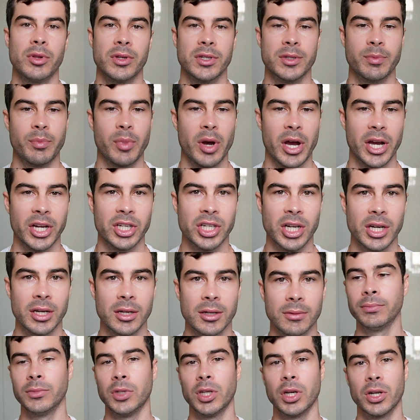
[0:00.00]
it's Bike Shack.
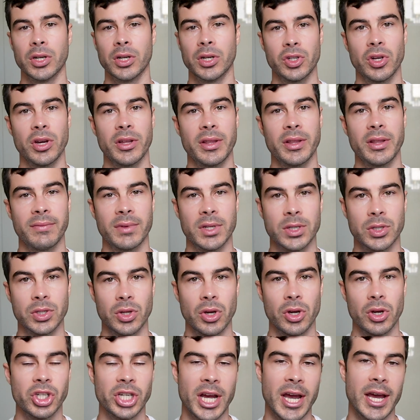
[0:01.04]
You're going to serve them a
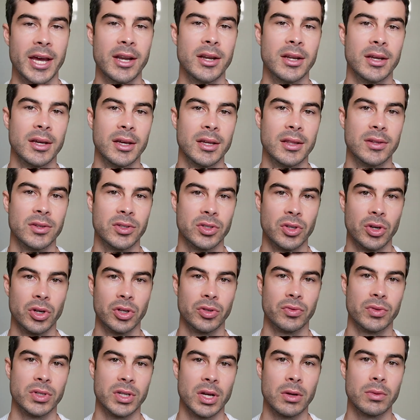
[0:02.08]
search ad in the search
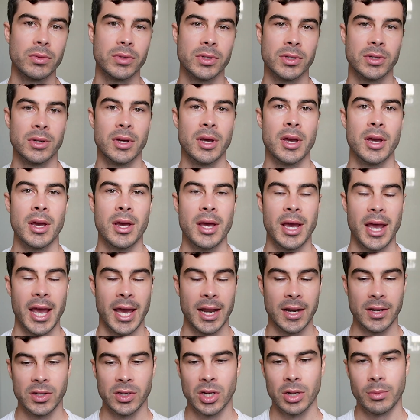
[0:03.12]
results,
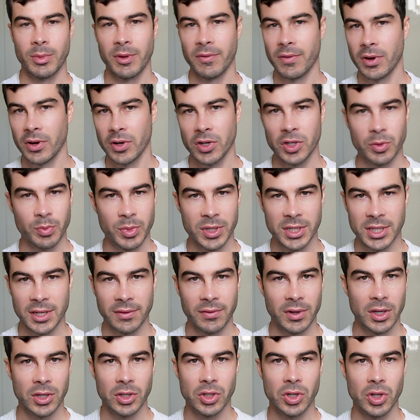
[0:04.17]
and it's going to be very
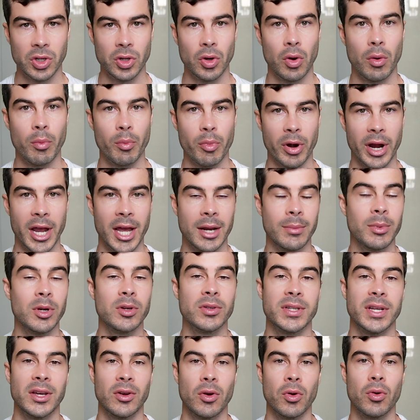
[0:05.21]
specific to your brand because
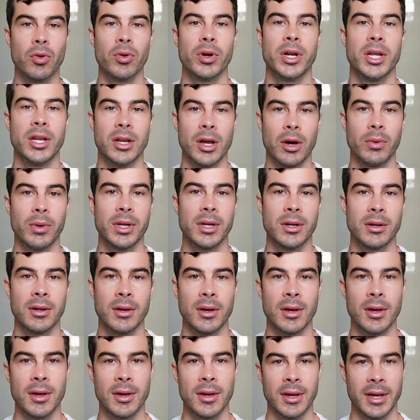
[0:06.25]
they already know it.
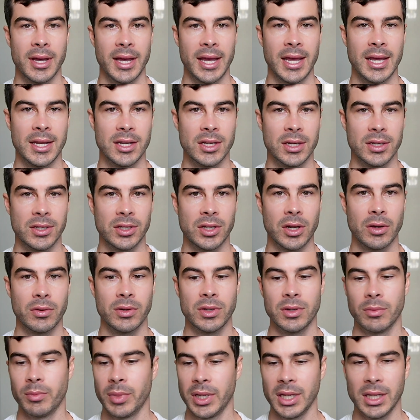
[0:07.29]
And it's going
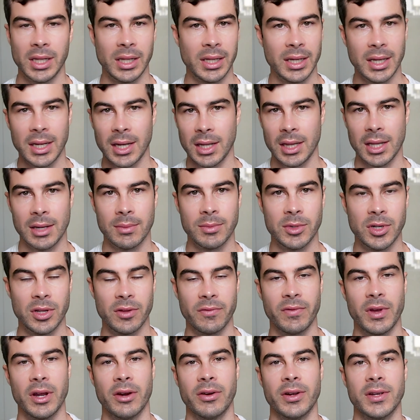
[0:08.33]
to be linking them to the
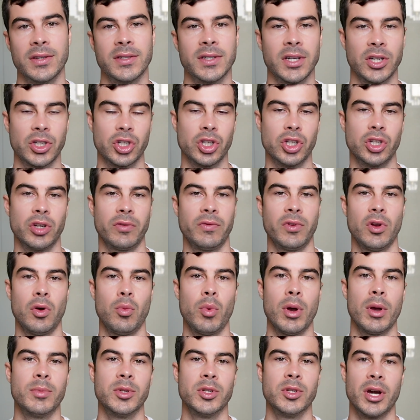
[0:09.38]
various sections of your
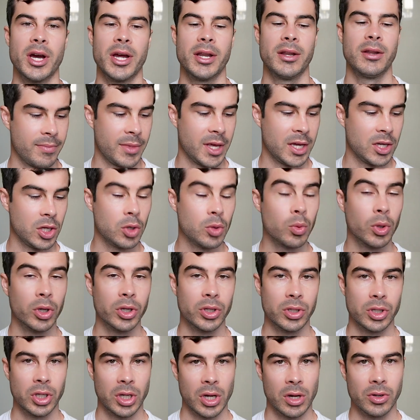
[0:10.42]
website that you
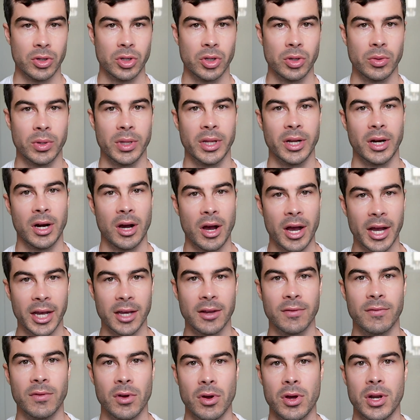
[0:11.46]
want to go to and that are high
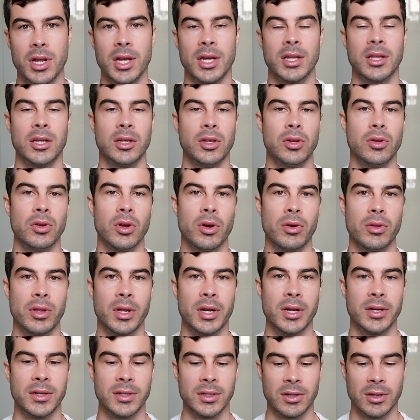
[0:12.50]
converting and that you know that
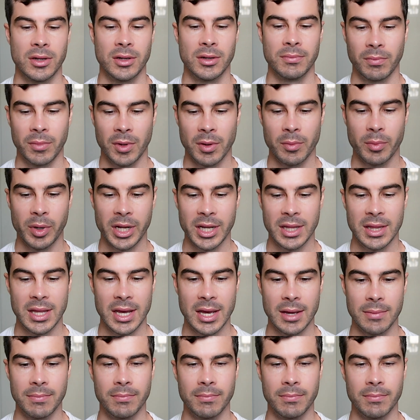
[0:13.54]
it's going to complete their